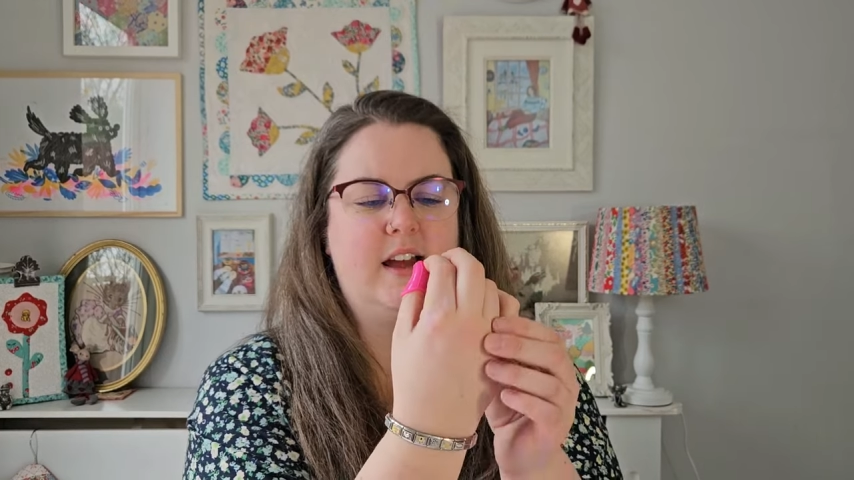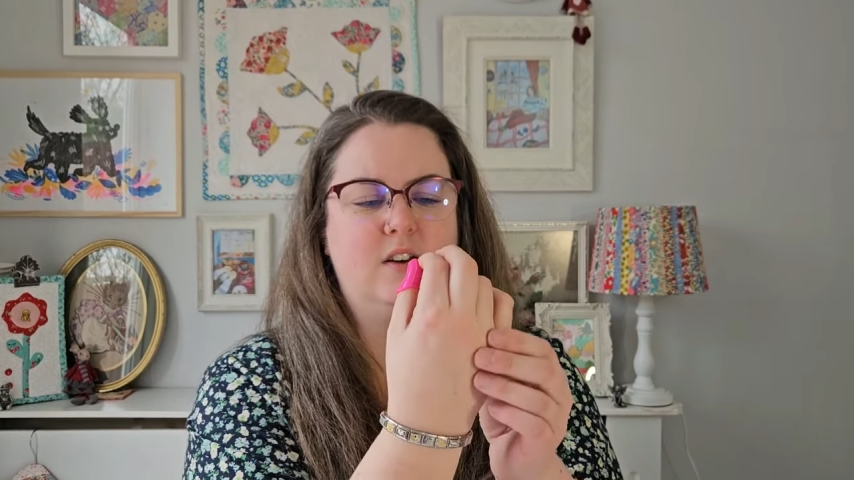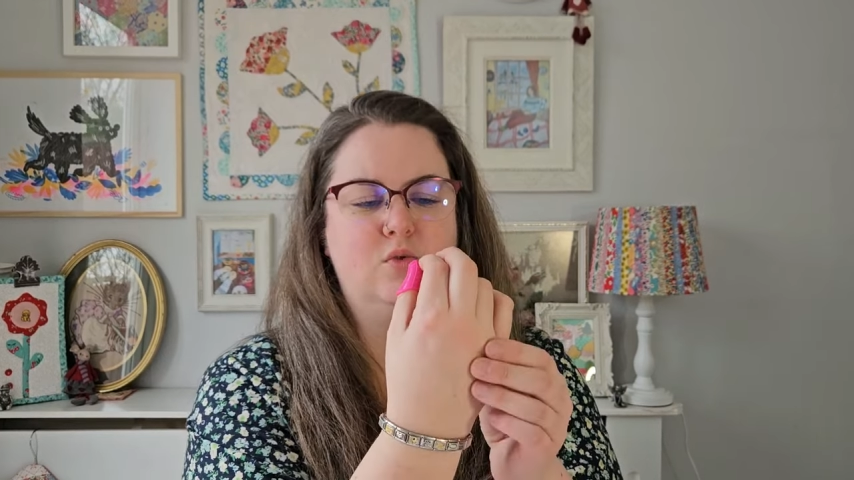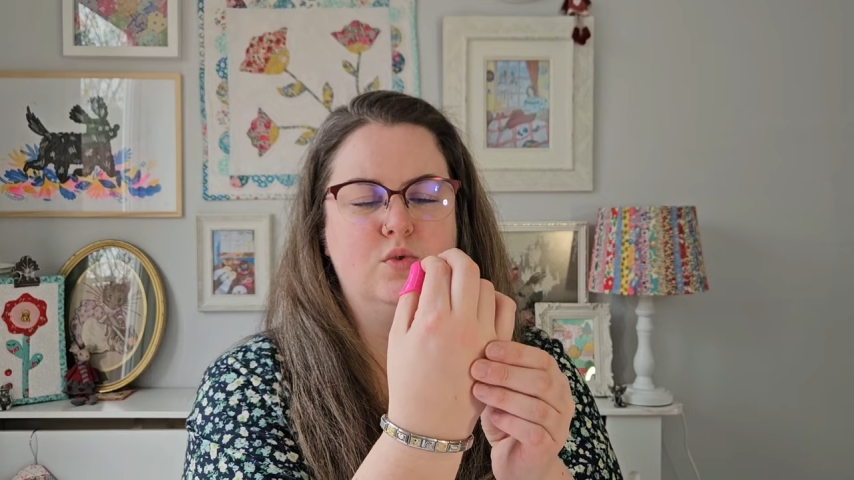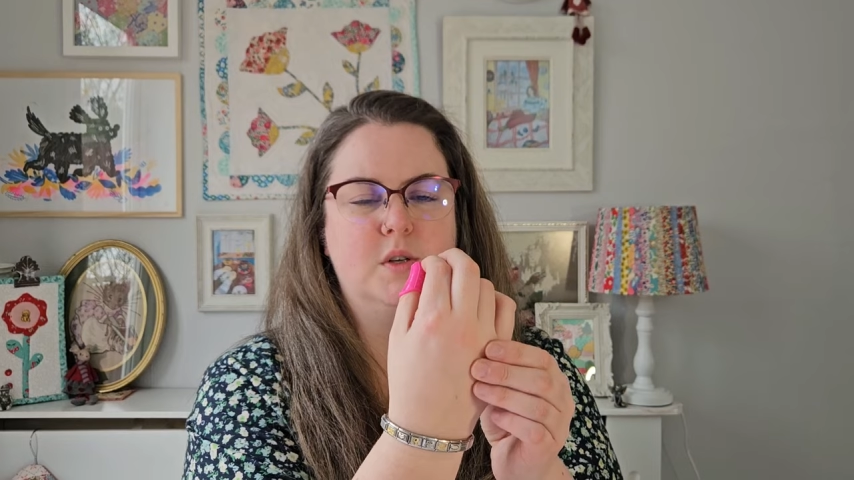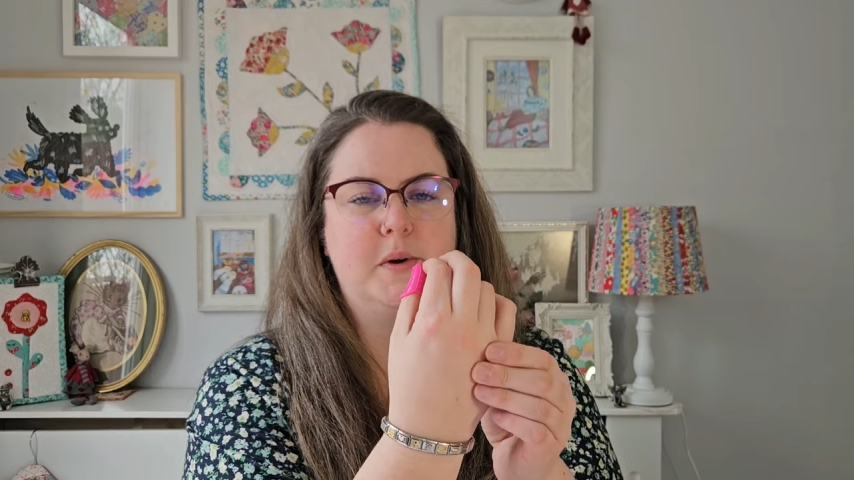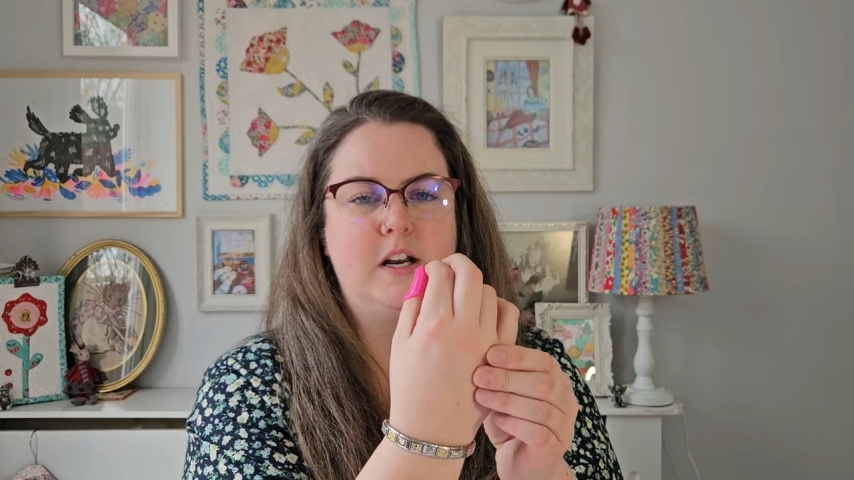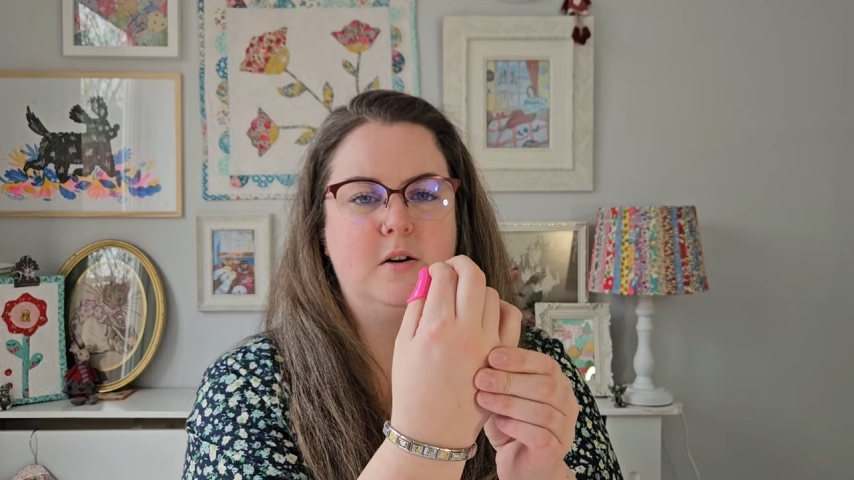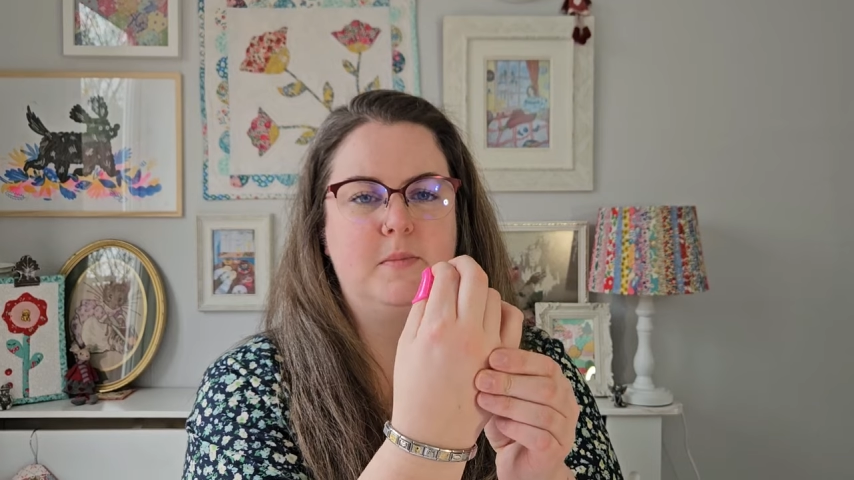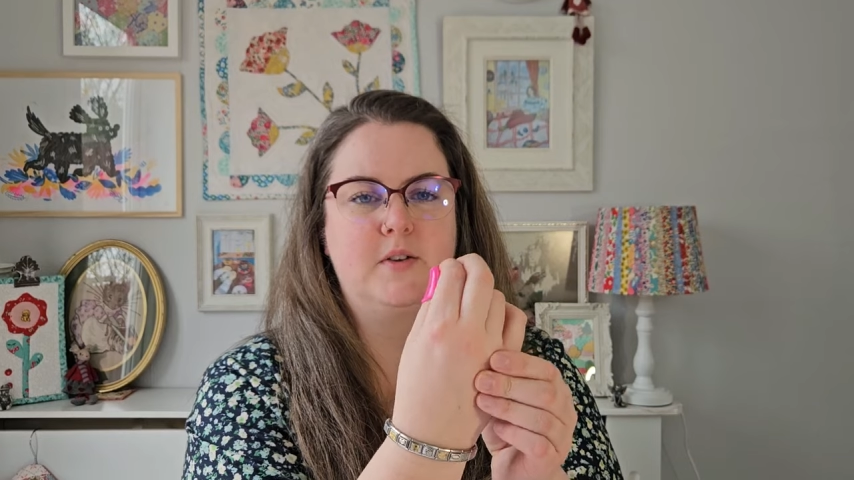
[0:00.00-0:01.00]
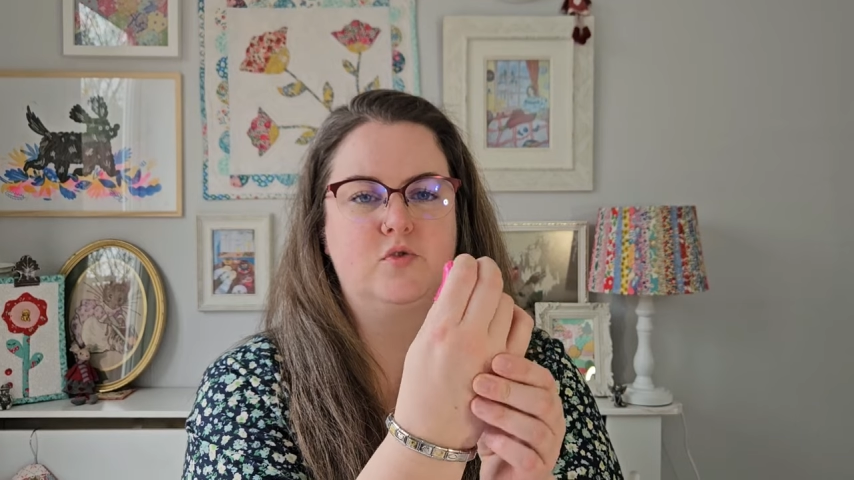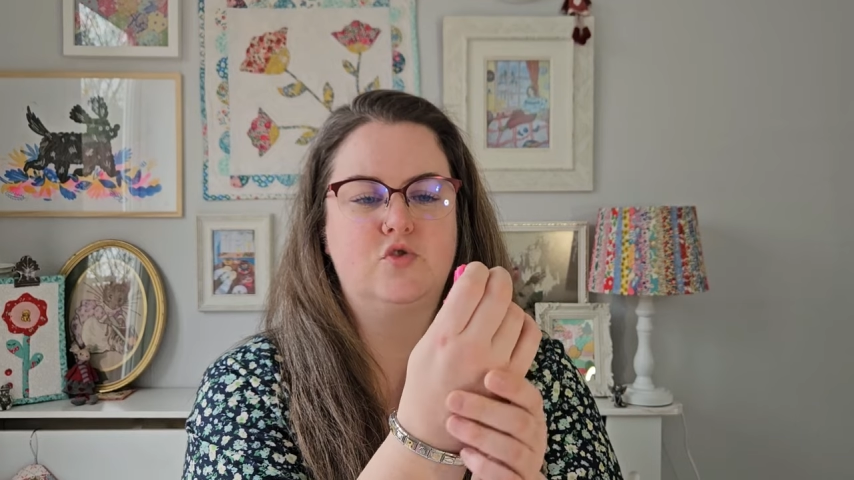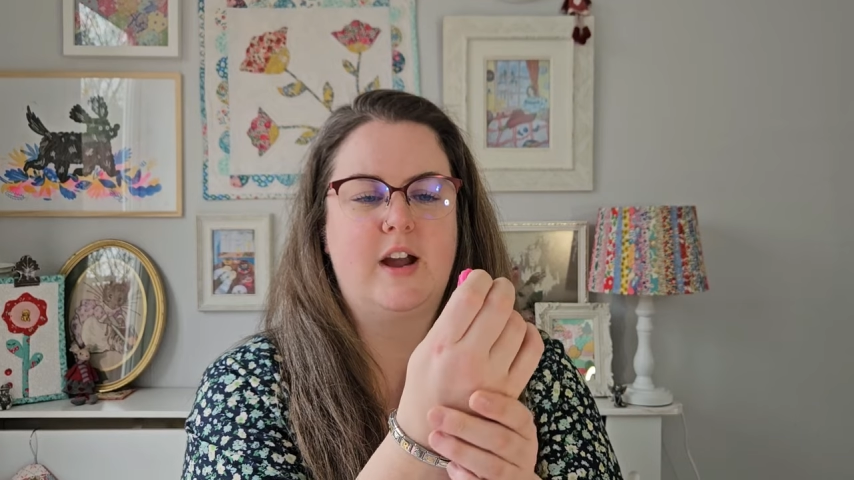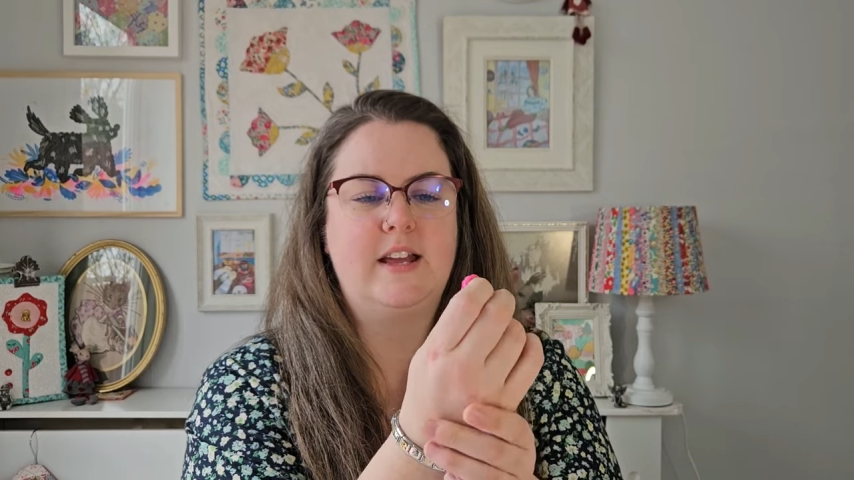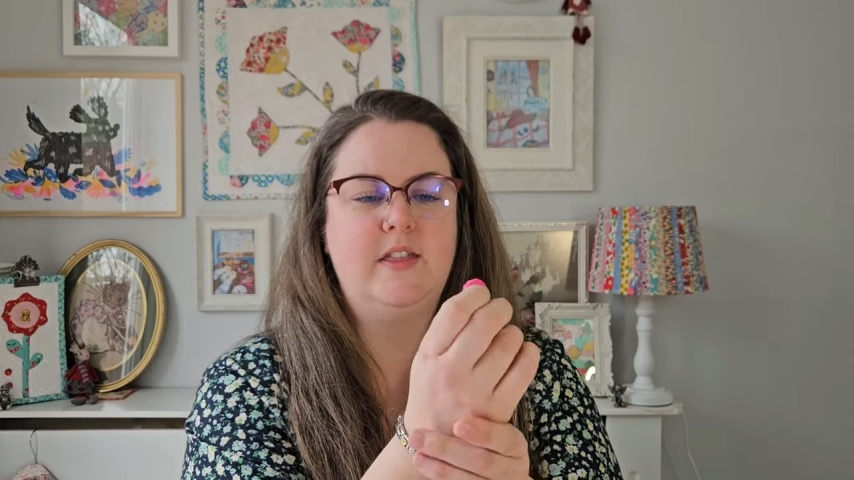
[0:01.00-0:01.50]
and also a little bit of
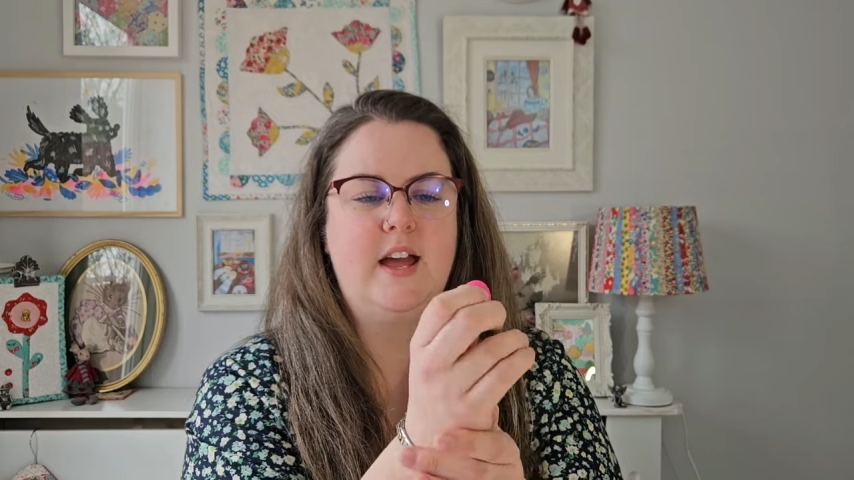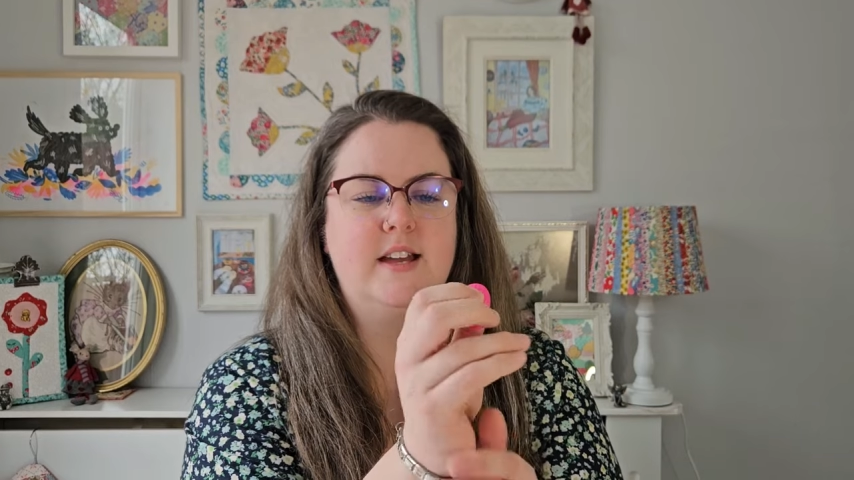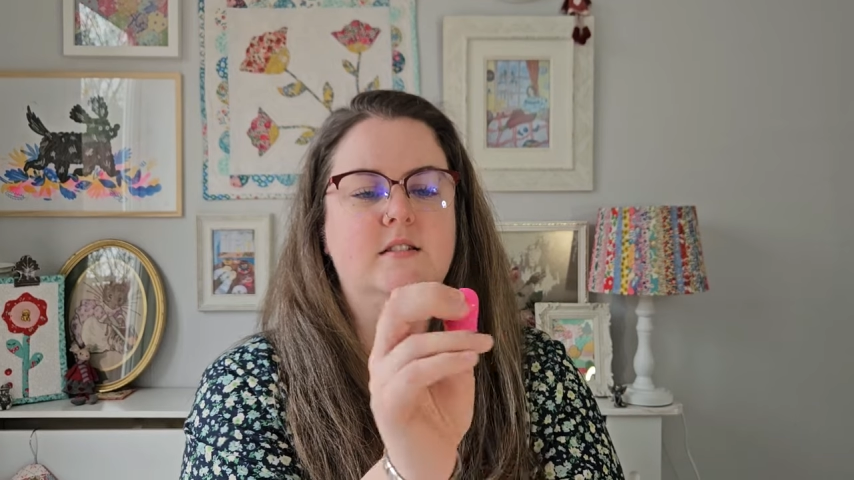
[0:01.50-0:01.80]
strain there.